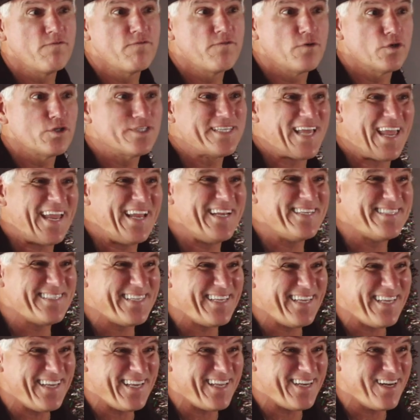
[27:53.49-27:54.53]
verse
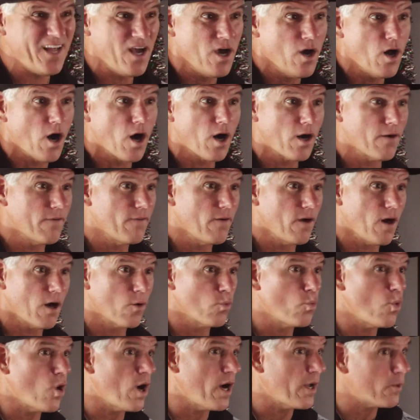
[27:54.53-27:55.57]
eighteen, are, are
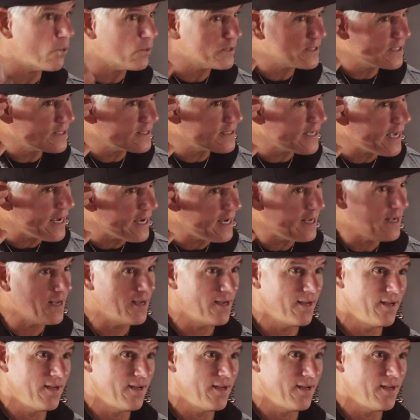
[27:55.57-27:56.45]
what? What's it say?